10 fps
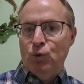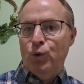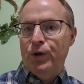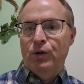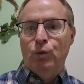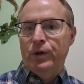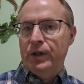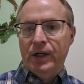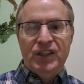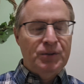
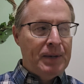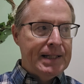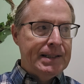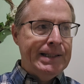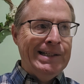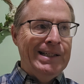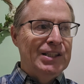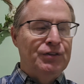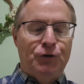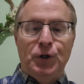What they're expecting
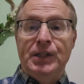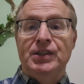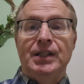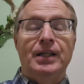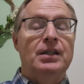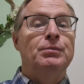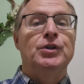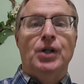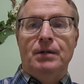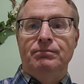is for us to get them
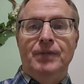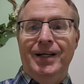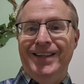a job.